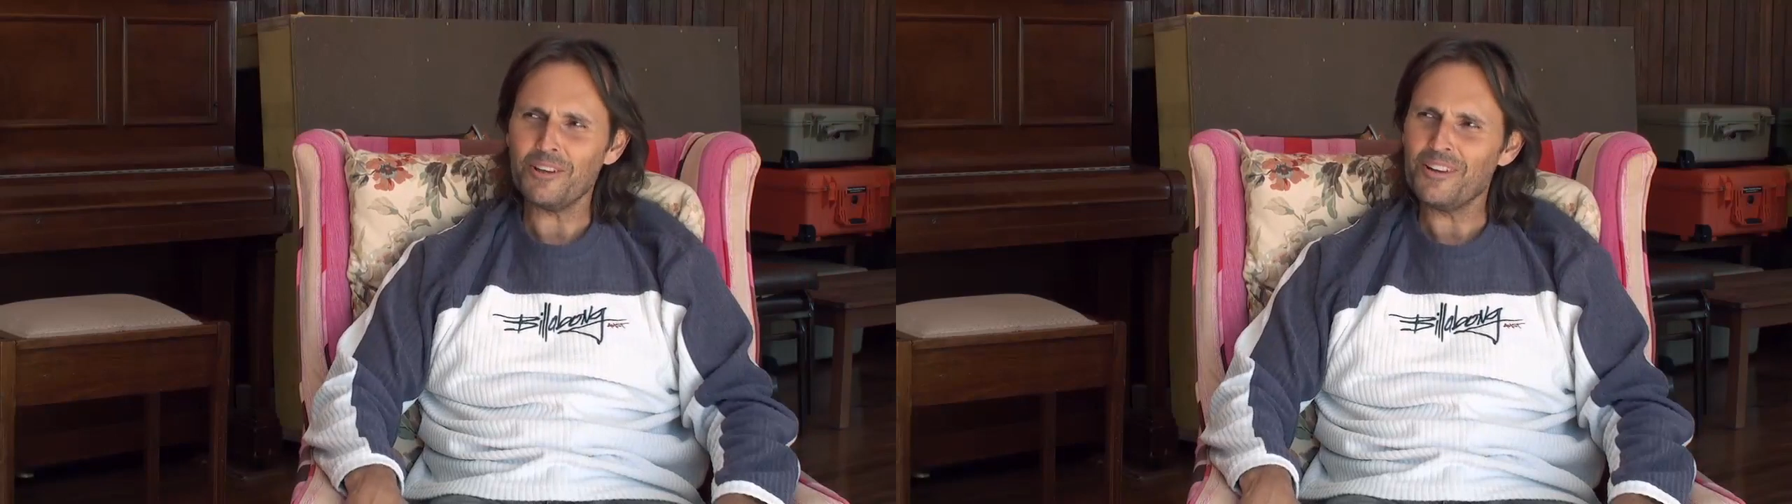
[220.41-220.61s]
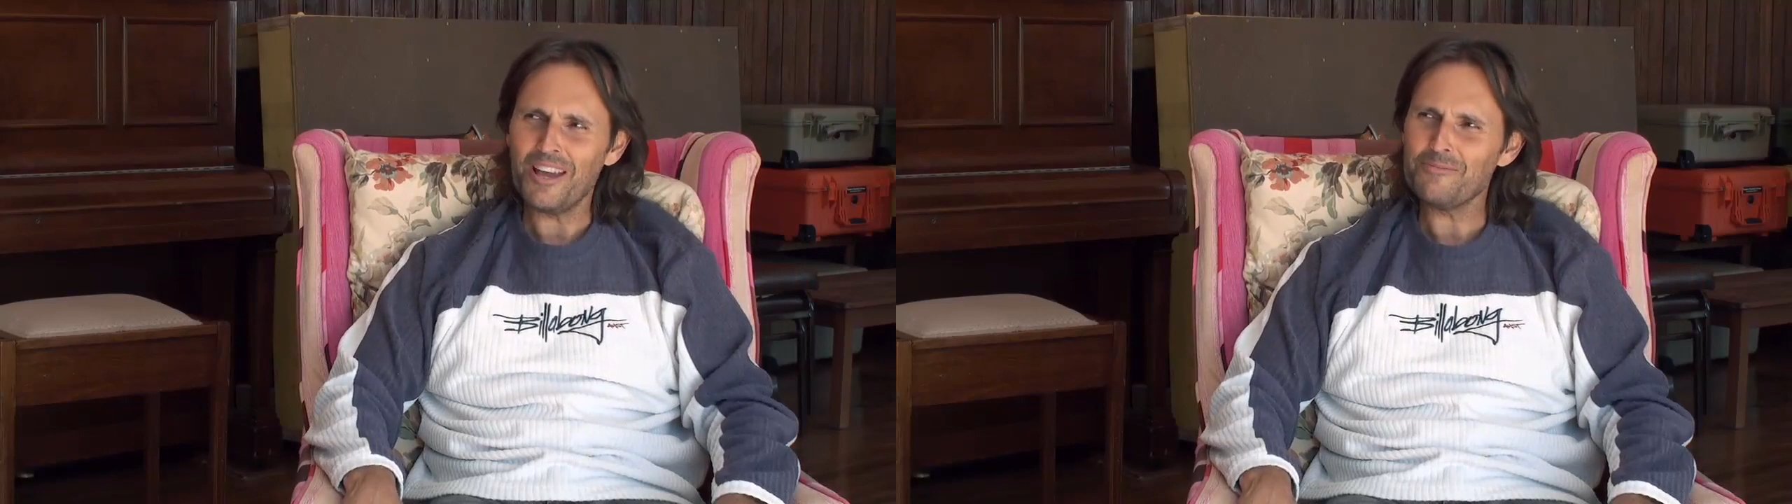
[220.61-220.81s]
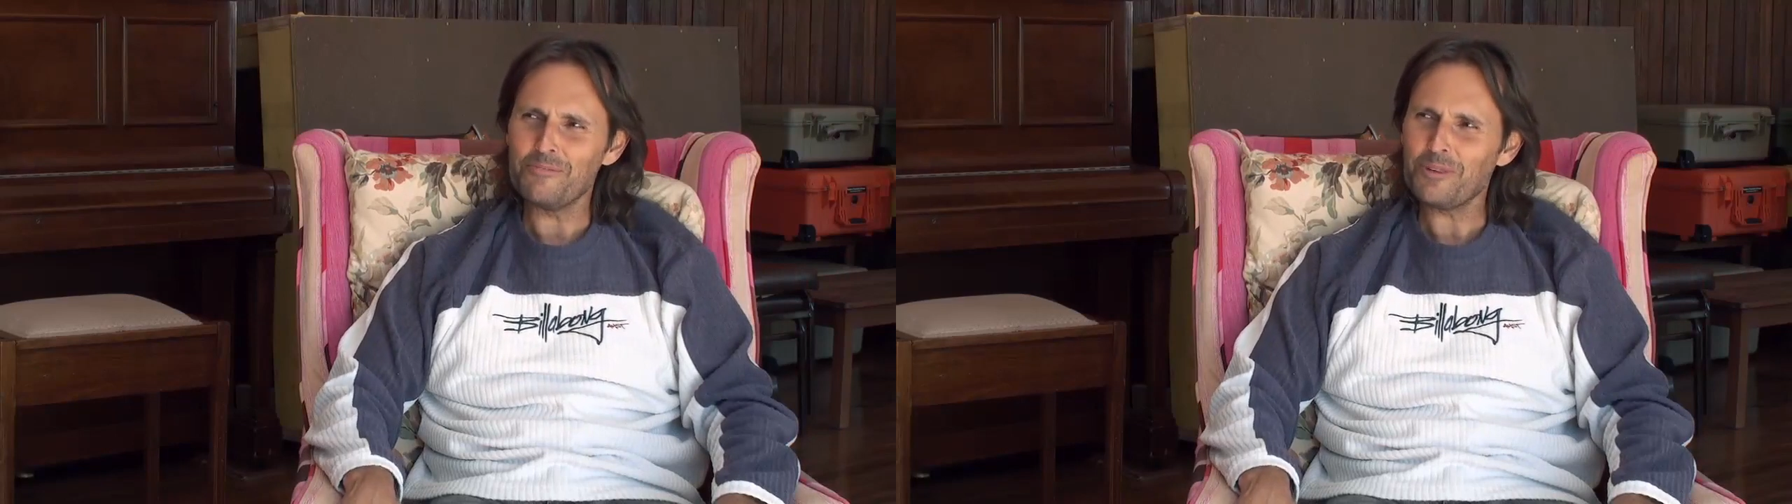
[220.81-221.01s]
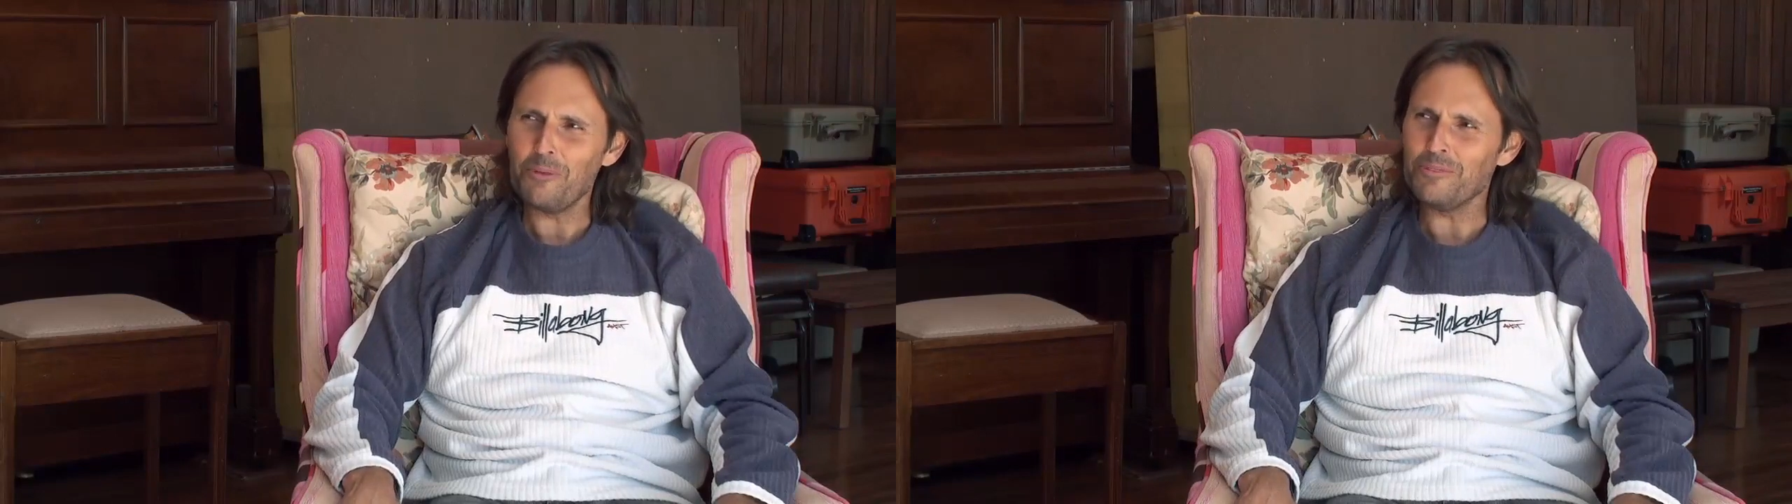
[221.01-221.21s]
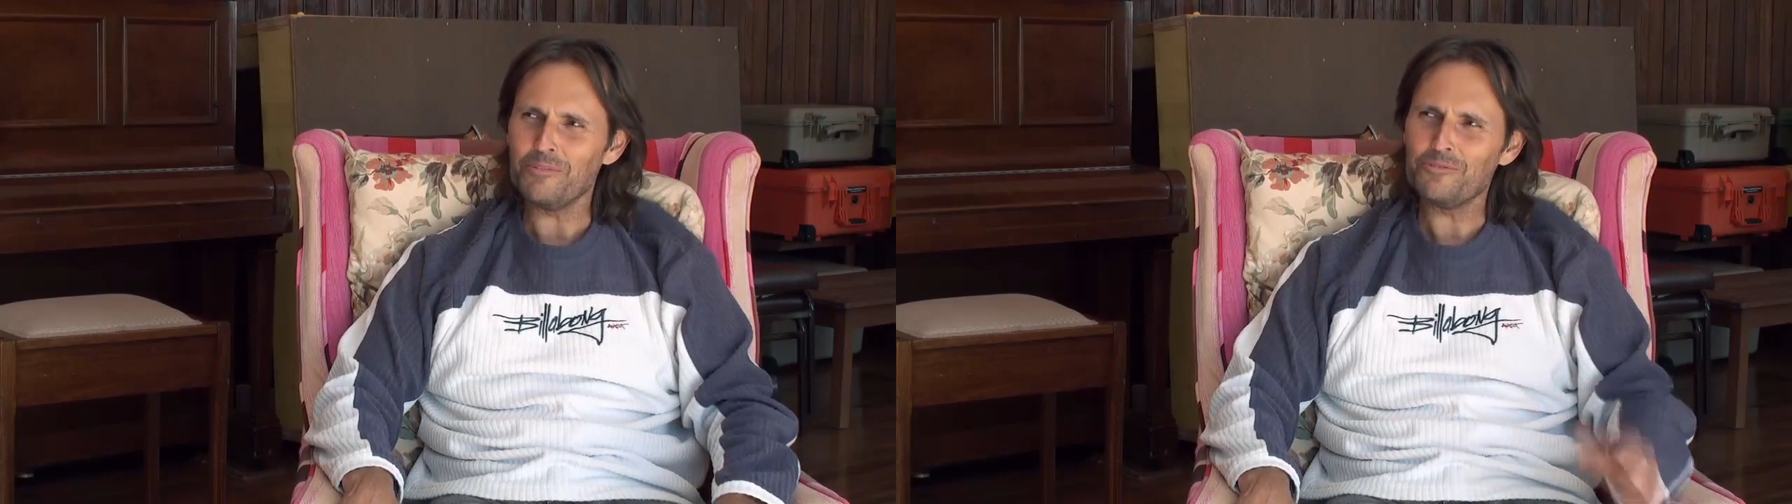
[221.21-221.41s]
don't have the
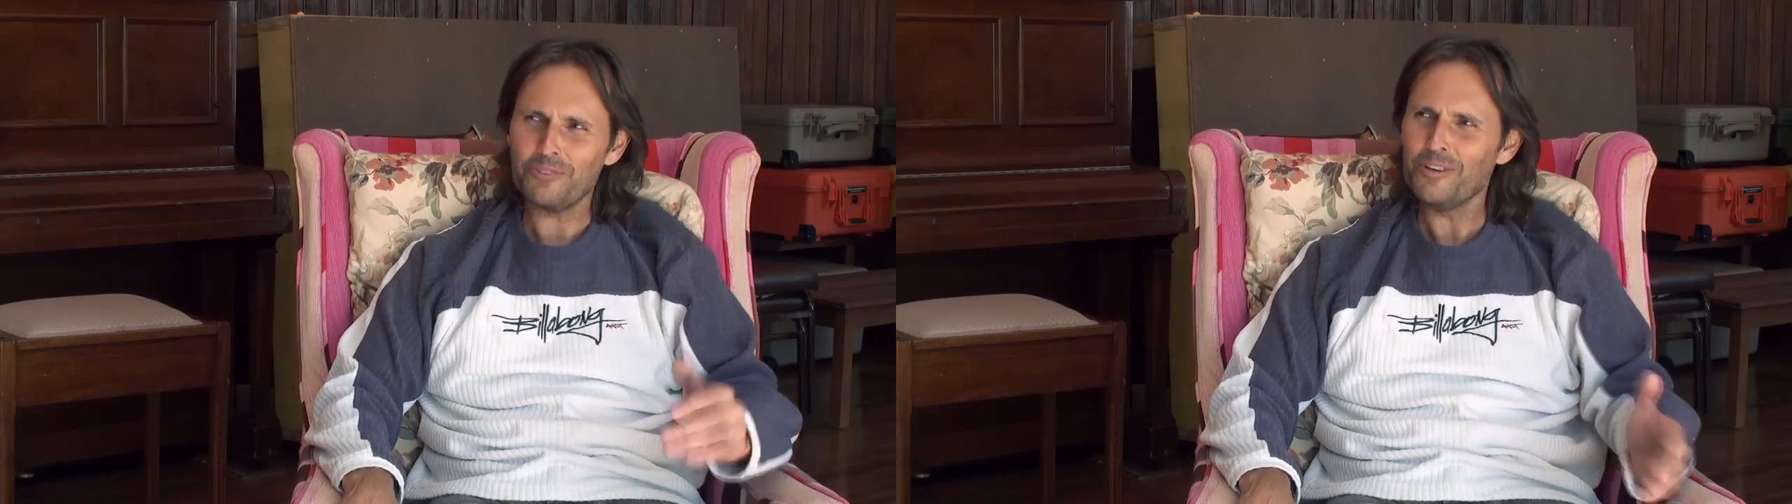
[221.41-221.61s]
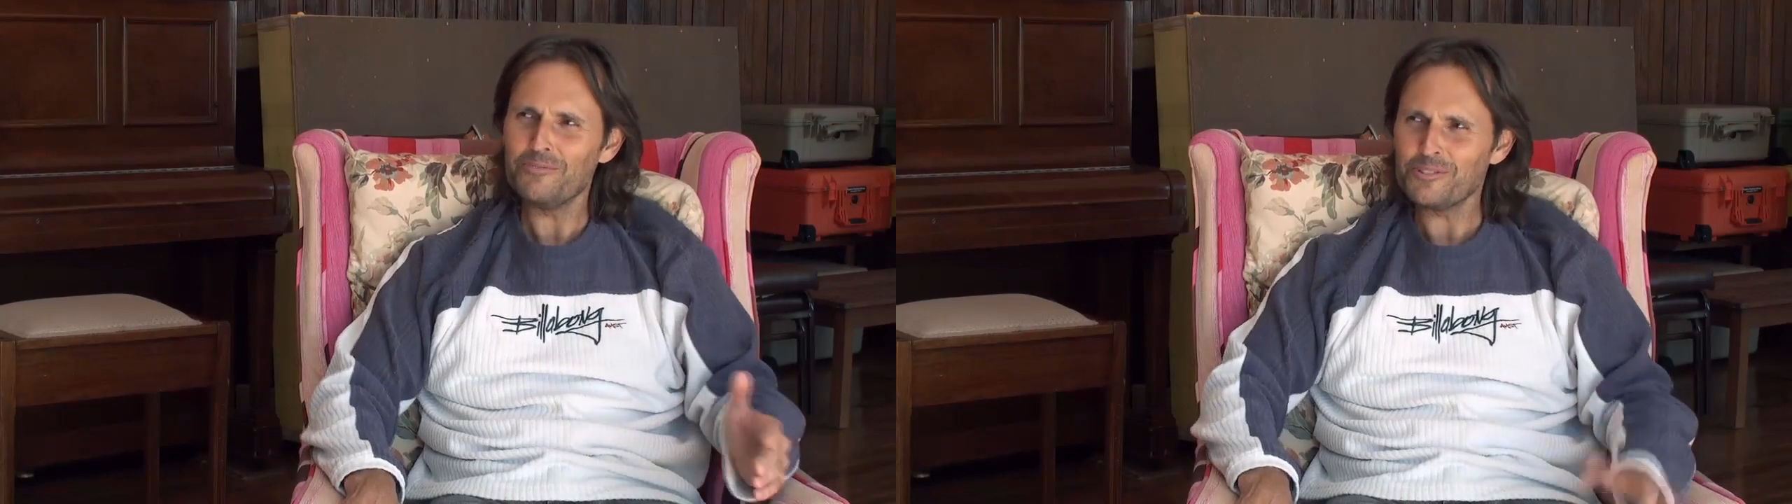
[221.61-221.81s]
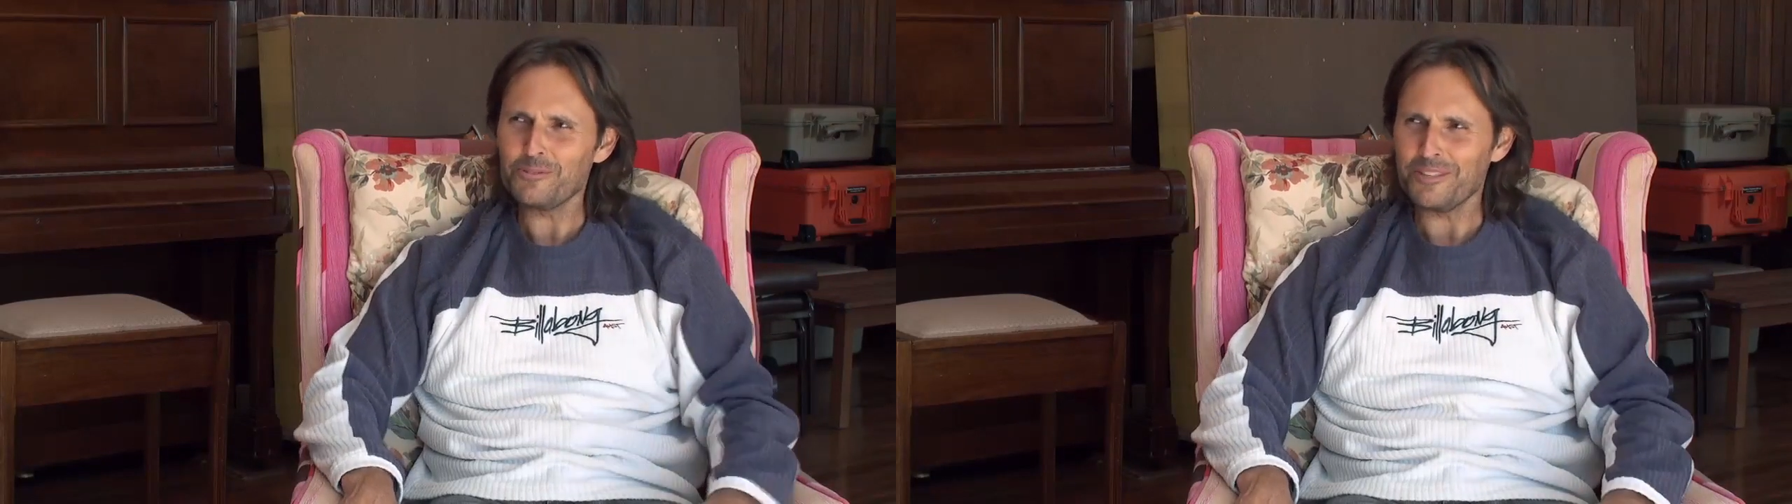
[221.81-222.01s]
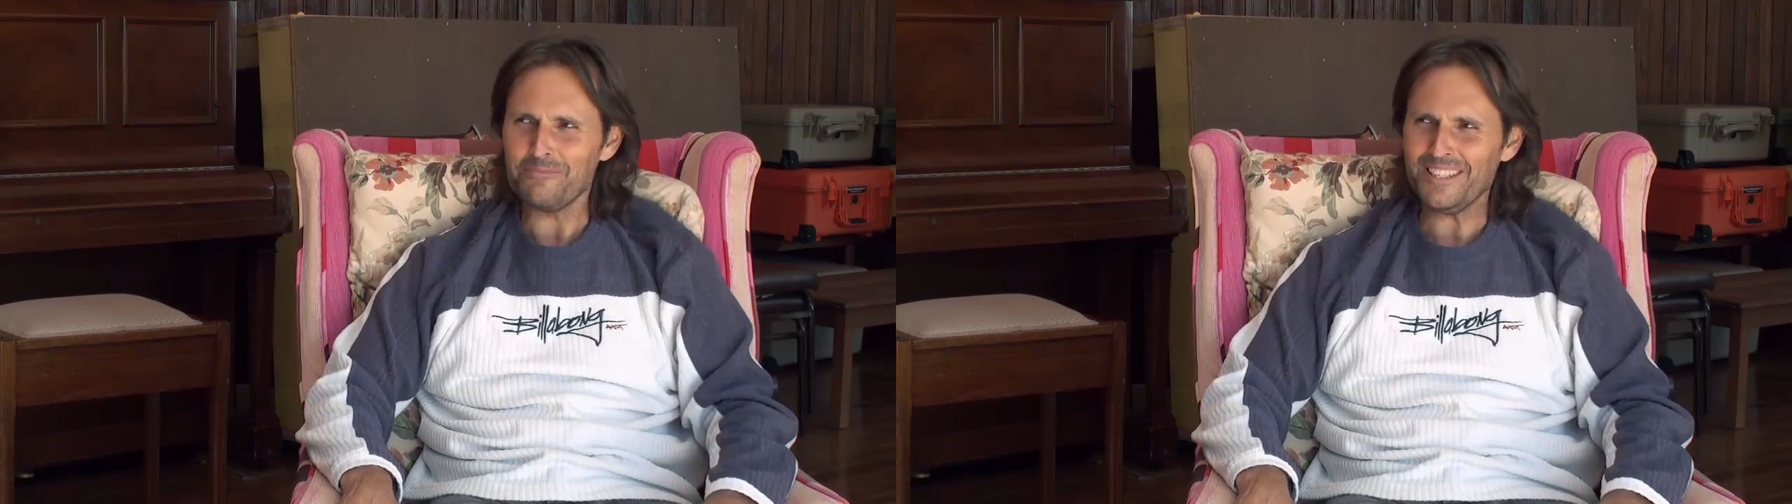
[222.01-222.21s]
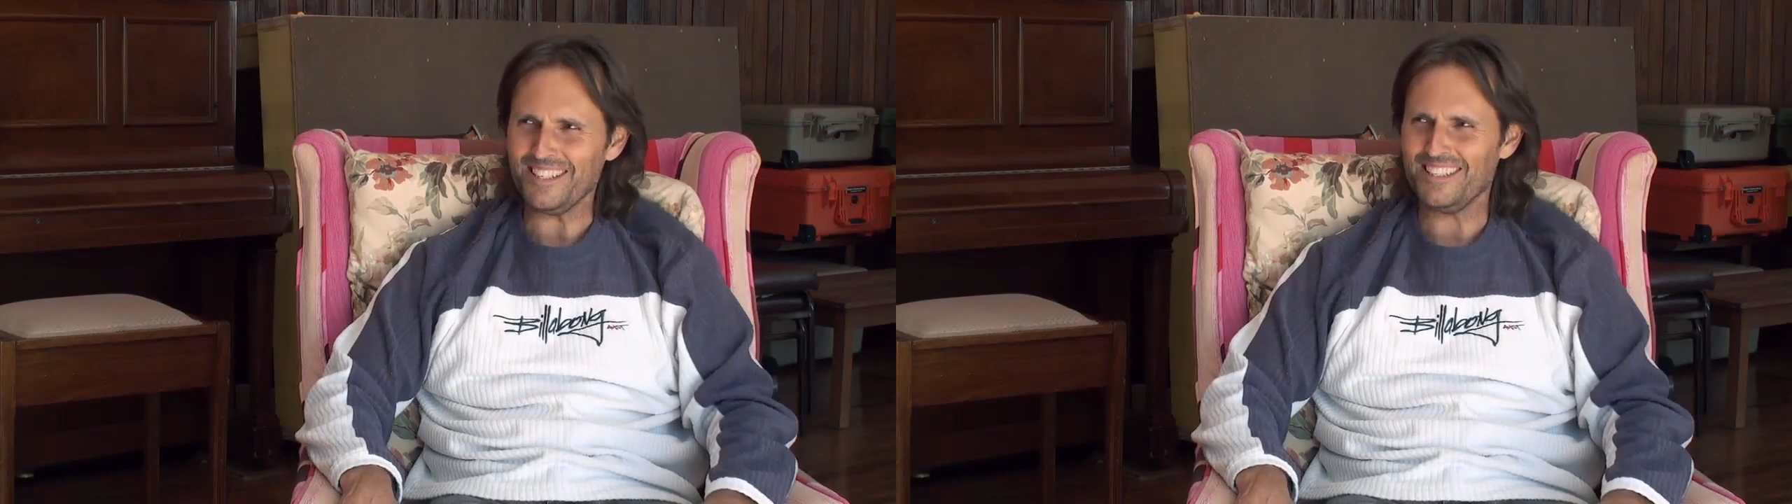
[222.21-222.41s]
problem that drove us to eat
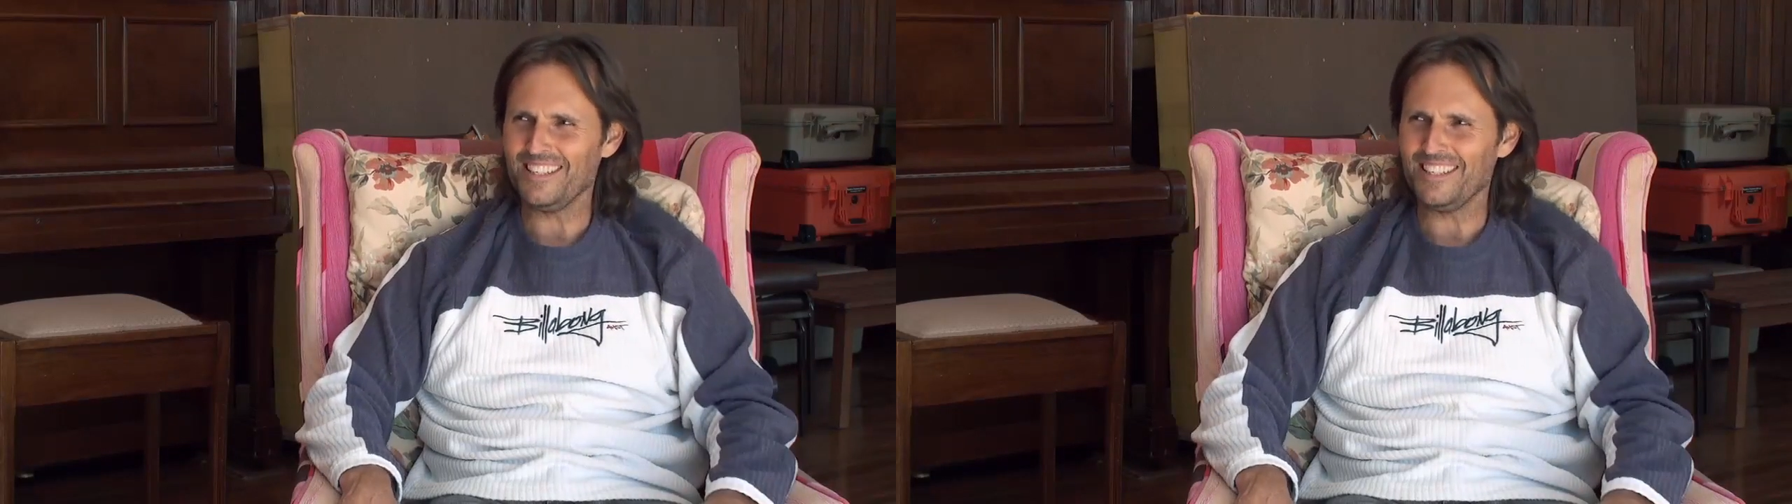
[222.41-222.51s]
meat.